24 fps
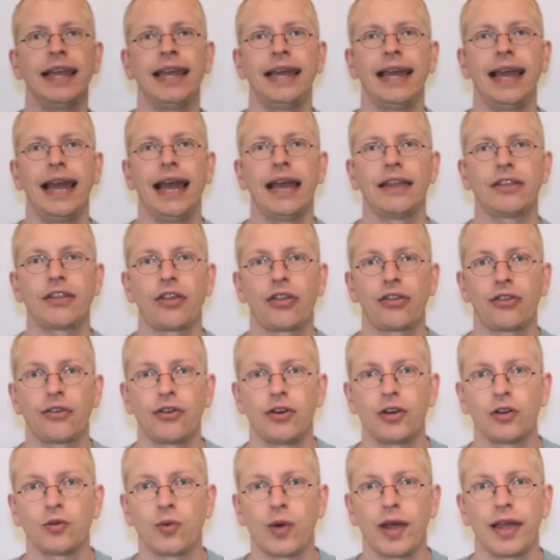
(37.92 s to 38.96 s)
And the
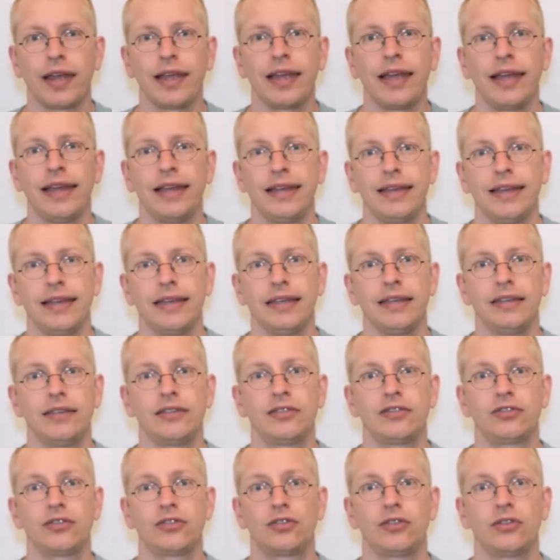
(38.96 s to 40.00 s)
third way
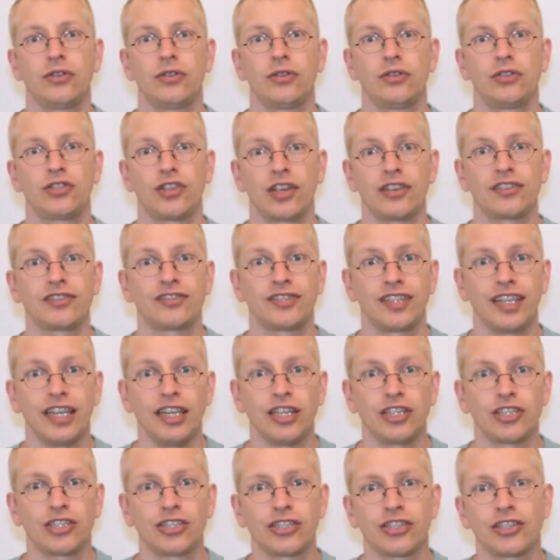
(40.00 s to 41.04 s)
is to just
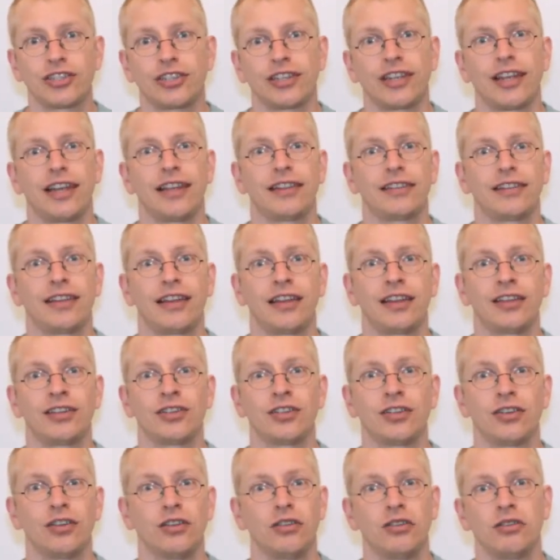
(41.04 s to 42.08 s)
teach and
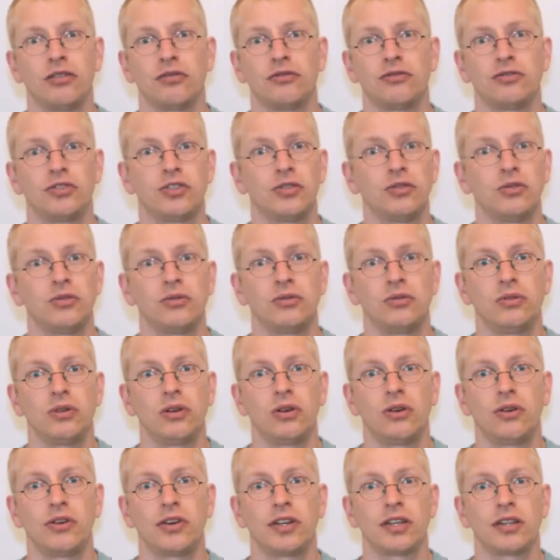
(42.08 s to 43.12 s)
then do
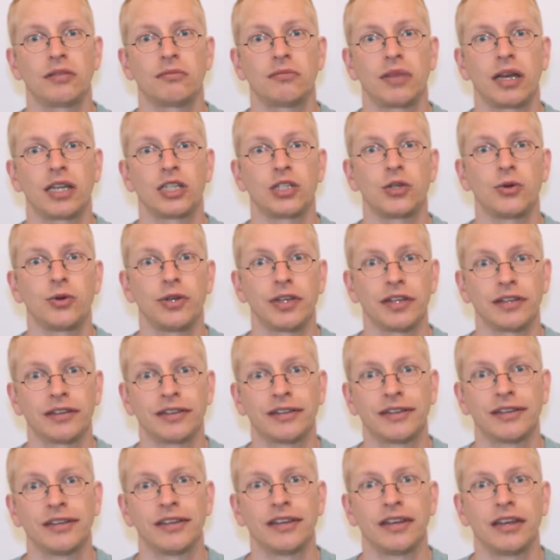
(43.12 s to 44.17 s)
learning by doing
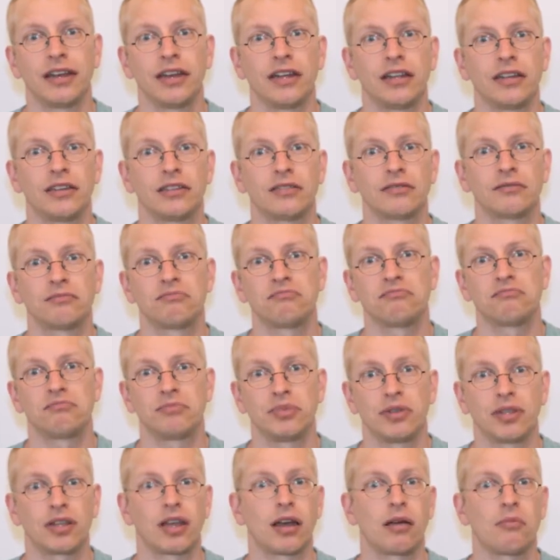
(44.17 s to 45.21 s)
and
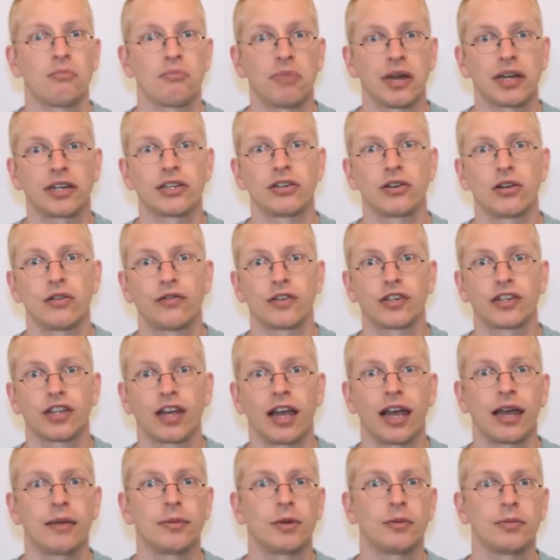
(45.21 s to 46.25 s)
become better over
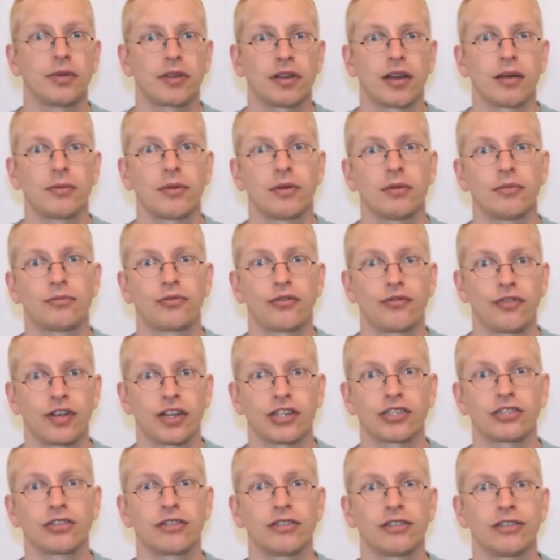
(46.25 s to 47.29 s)
time and become a
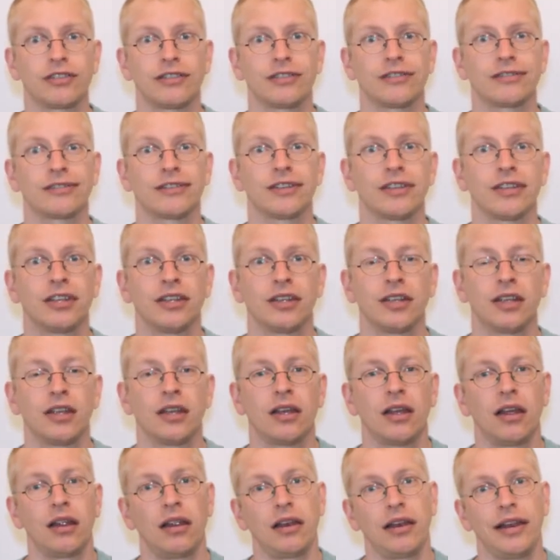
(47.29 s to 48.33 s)
professional and
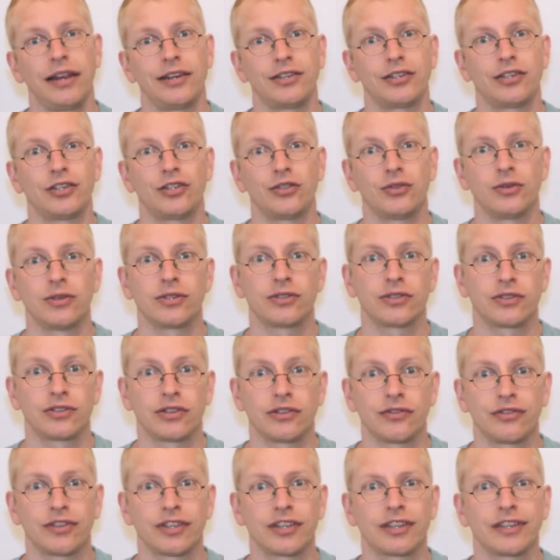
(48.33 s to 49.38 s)
later do a
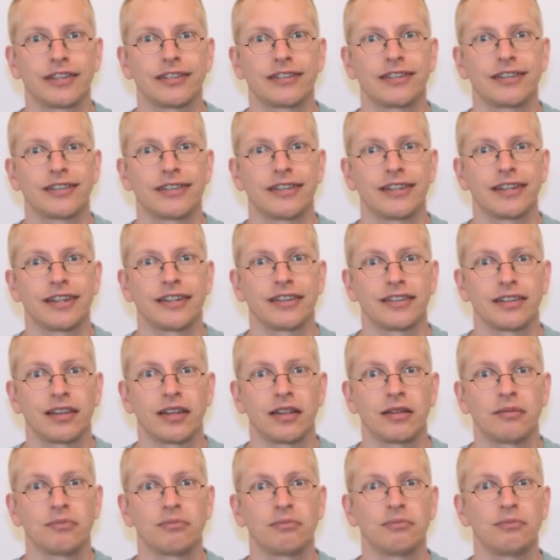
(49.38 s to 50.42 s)
certificate and
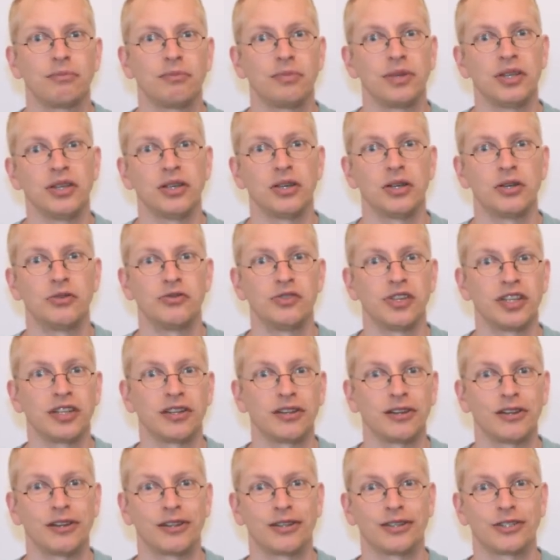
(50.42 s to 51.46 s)
then be a
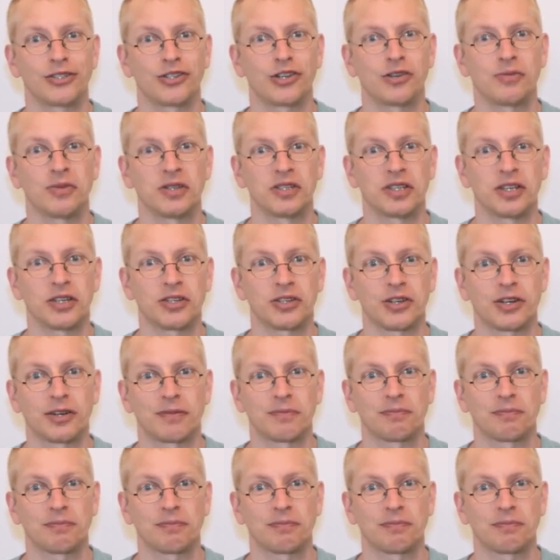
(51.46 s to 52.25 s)
real German teacher.